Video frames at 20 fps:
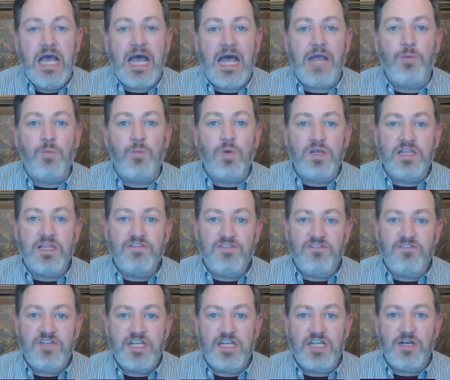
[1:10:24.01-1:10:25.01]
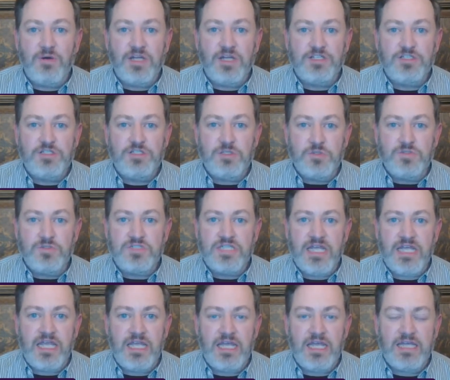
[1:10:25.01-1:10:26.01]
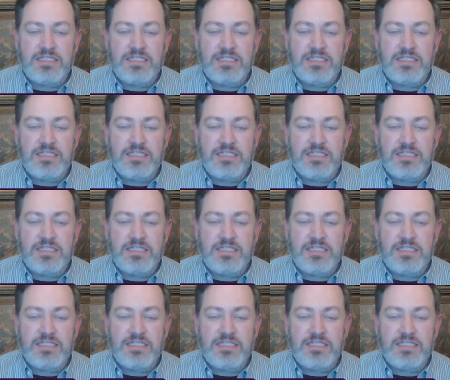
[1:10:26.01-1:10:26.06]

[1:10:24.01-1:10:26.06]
I will have a video on Tuesday.